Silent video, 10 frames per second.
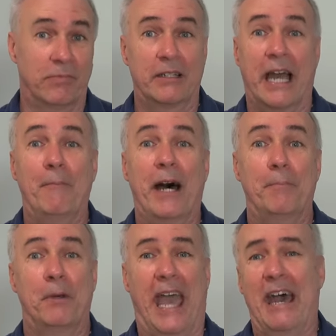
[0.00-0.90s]
come
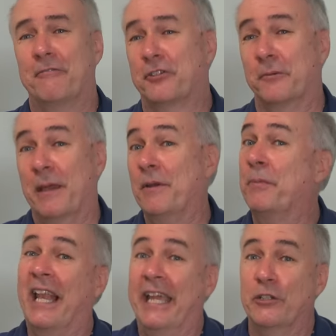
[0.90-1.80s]
up after maybe
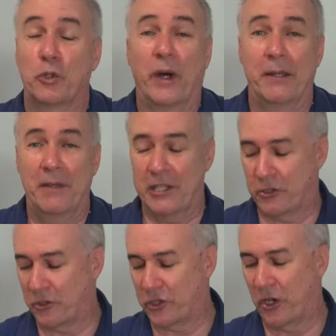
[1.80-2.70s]
playing 20
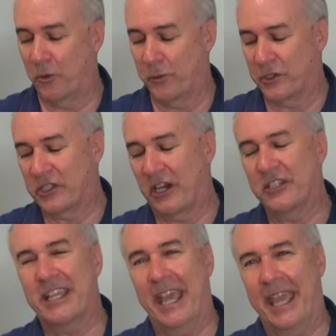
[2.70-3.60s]
minutes or so, it would
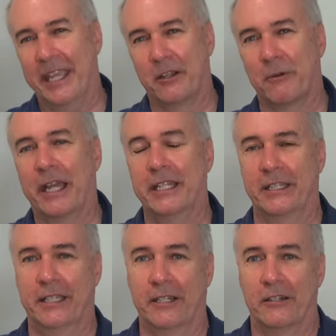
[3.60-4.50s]
start to ache right in
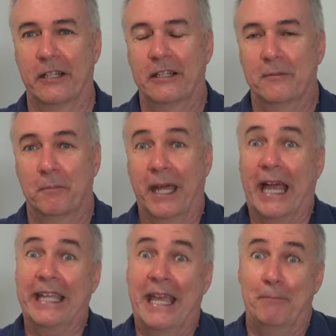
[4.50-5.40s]
here. But
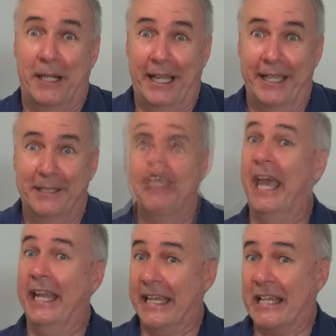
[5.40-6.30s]
I kept playing,
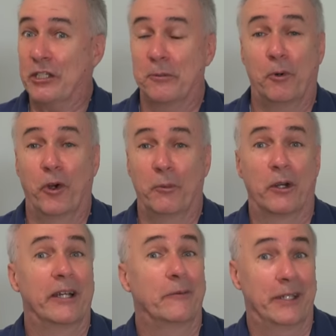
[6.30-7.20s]
and it got to the point
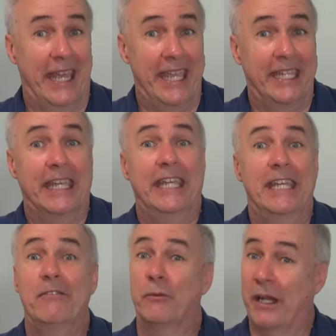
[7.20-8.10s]
where it would ache
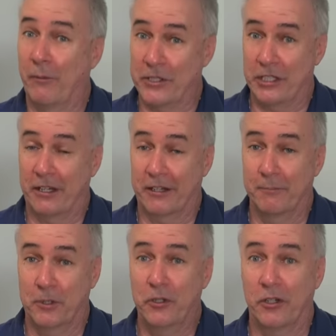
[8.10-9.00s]
even when I wasn't on a
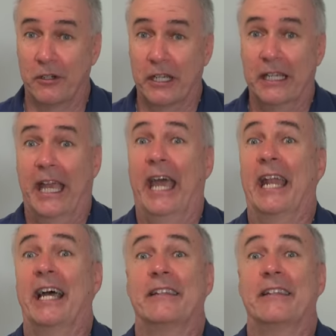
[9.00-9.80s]
computer. And I